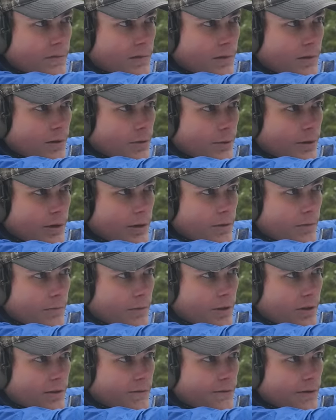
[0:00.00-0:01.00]
we go.
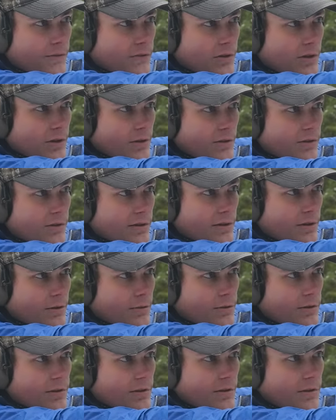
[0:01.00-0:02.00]
Got our 50 yard
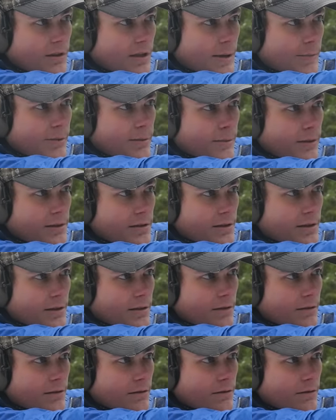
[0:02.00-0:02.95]
steel which is a little optimistic.